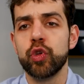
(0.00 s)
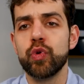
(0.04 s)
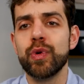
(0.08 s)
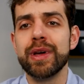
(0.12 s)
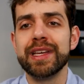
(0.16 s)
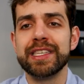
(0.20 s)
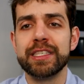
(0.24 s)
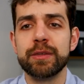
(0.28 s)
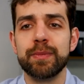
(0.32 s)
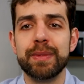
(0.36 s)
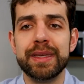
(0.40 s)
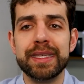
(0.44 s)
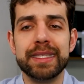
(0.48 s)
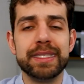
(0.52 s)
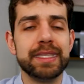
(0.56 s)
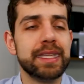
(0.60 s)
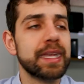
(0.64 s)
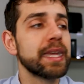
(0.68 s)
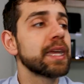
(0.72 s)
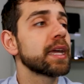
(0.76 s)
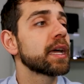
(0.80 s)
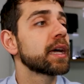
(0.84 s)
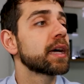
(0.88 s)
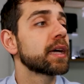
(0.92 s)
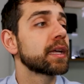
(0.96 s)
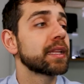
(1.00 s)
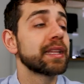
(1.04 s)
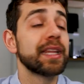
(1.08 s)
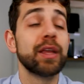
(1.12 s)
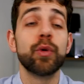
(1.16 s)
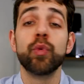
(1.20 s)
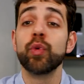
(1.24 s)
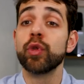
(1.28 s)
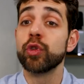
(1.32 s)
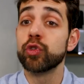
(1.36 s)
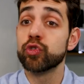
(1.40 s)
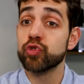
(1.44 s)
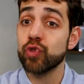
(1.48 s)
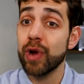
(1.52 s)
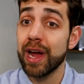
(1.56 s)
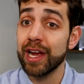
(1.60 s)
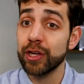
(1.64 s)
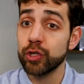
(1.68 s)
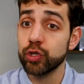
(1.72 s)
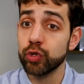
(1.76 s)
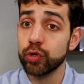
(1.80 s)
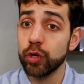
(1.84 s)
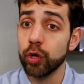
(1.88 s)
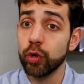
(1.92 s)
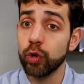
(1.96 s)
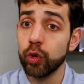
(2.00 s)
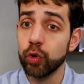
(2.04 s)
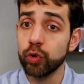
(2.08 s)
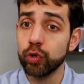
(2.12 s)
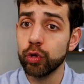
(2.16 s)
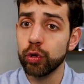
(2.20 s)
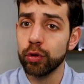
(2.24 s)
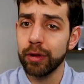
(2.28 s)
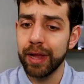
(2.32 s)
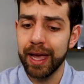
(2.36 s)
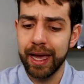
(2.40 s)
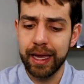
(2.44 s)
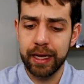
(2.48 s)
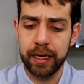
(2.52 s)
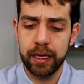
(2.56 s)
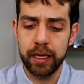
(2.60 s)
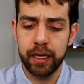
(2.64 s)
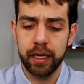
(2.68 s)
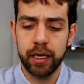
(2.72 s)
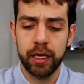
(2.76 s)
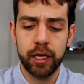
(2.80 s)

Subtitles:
USB stick. They will try to download online.